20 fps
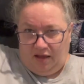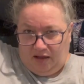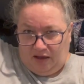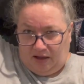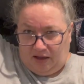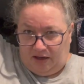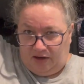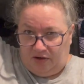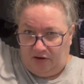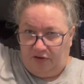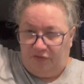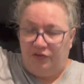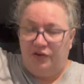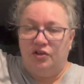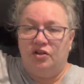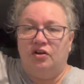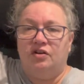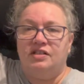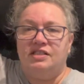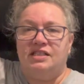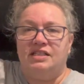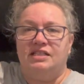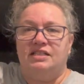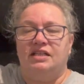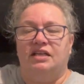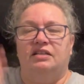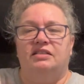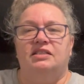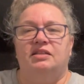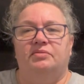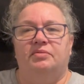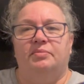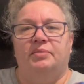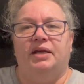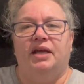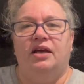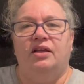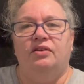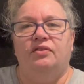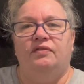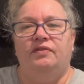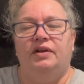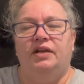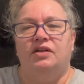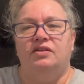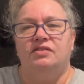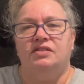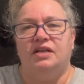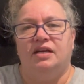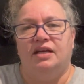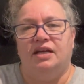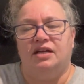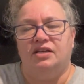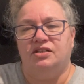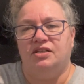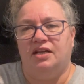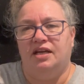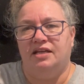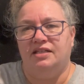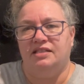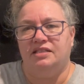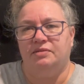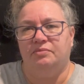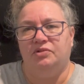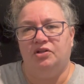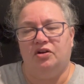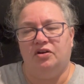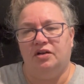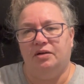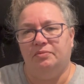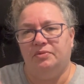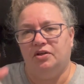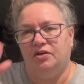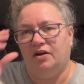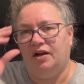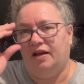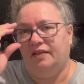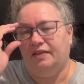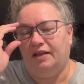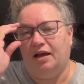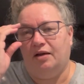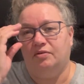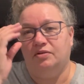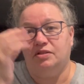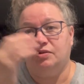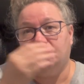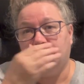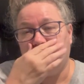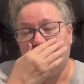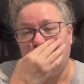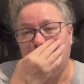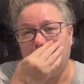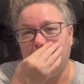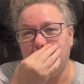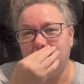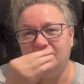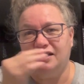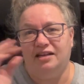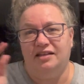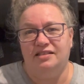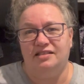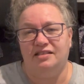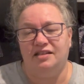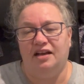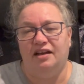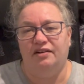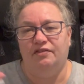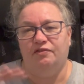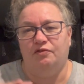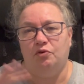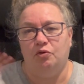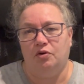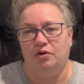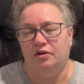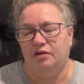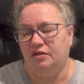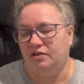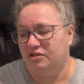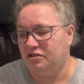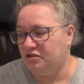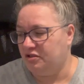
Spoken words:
I don't know if you noticed this on some of my other videos. I actually had some yarn up there, and that was what I had set aside for the